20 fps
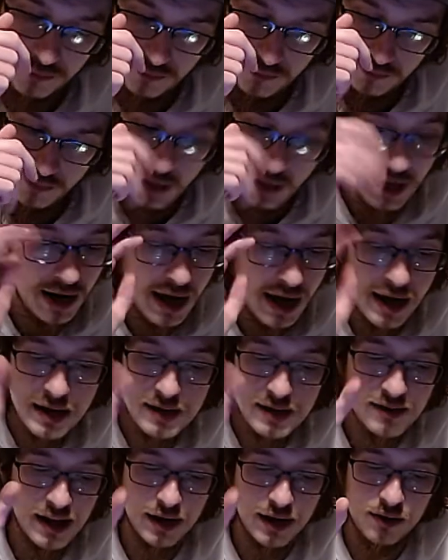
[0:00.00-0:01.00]
any
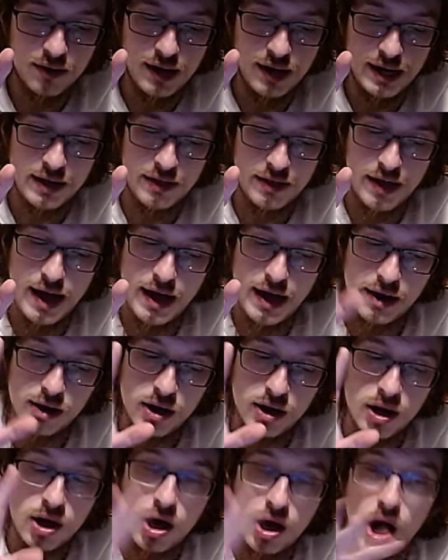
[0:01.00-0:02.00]
deck like that,
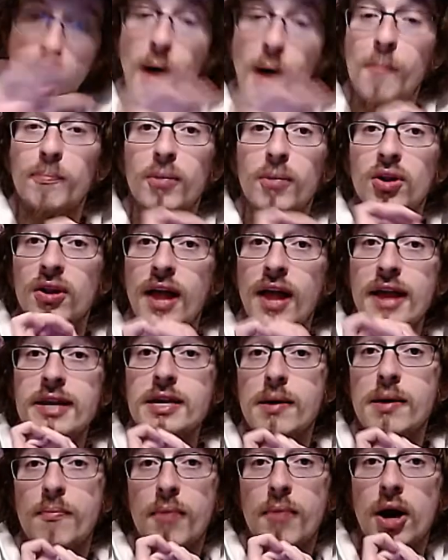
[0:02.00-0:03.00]

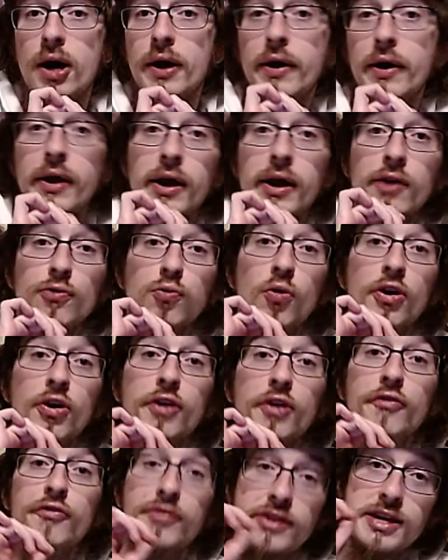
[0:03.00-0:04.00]
Millenniummon is one
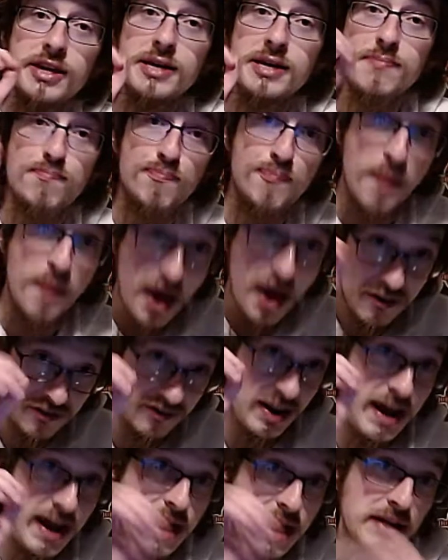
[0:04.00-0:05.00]
of the best
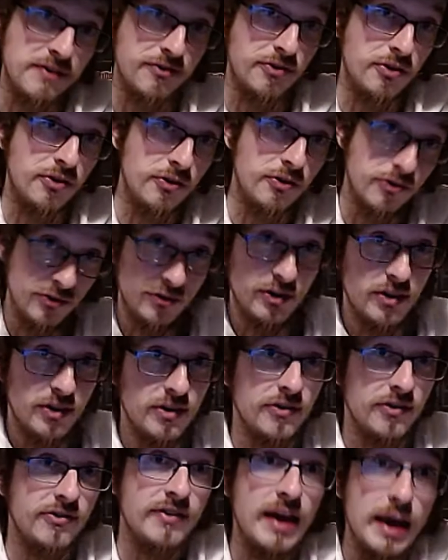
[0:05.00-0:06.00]
answers to
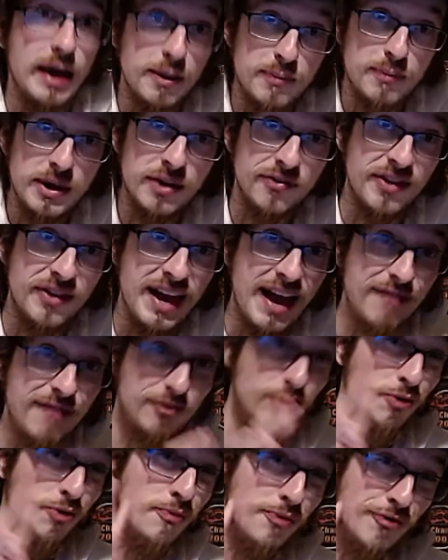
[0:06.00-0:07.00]
this deck because they have to
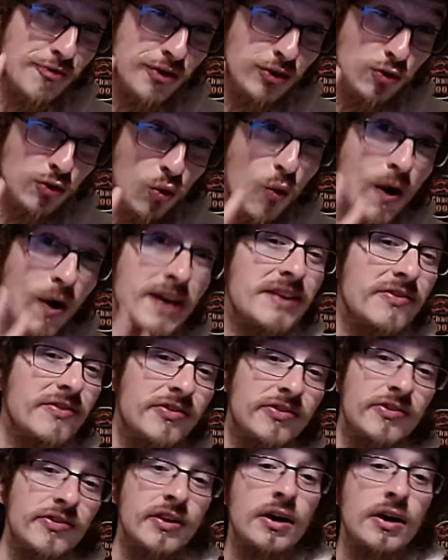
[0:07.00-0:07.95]
remove it twice.